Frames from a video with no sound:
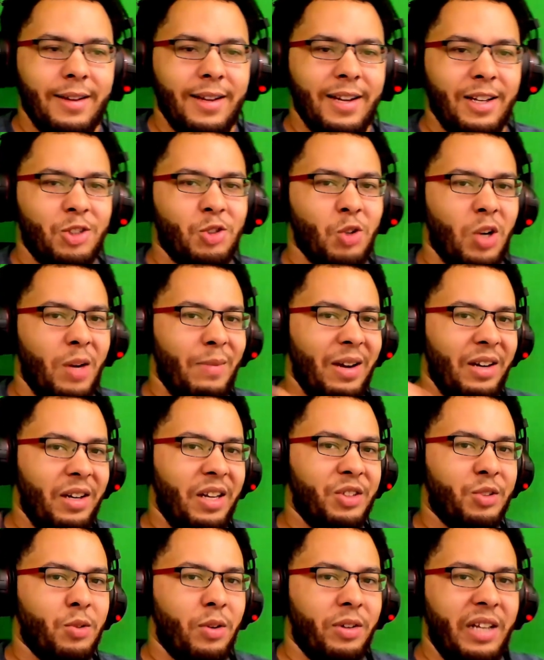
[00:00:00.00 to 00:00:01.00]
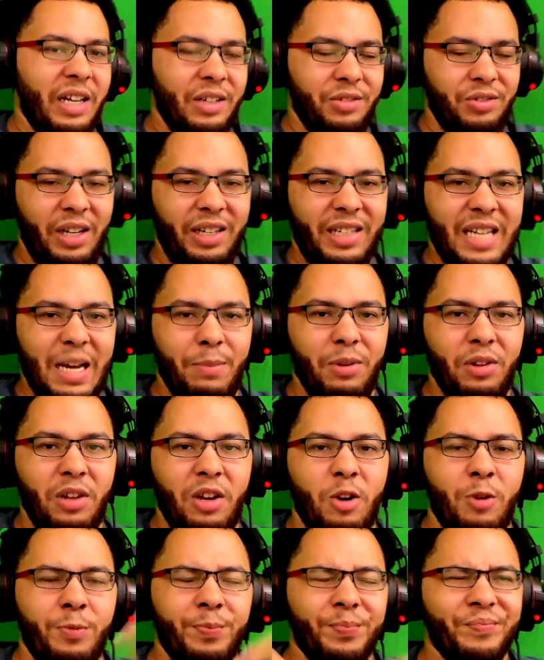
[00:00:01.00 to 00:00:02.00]
join my Discord that's linked down
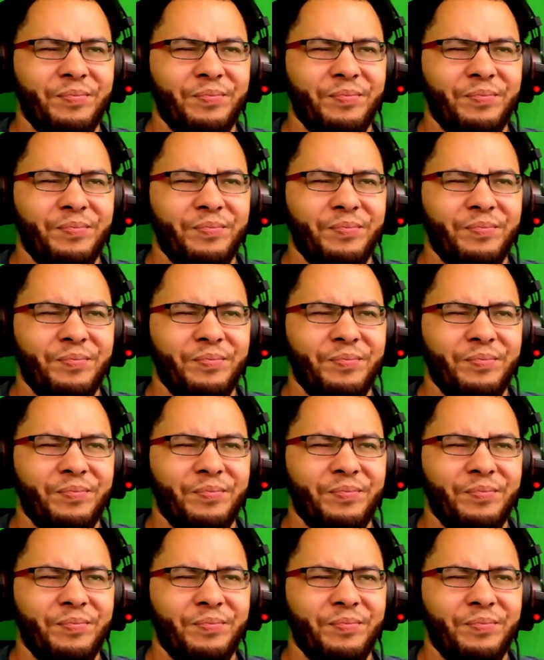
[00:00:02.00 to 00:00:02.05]
below.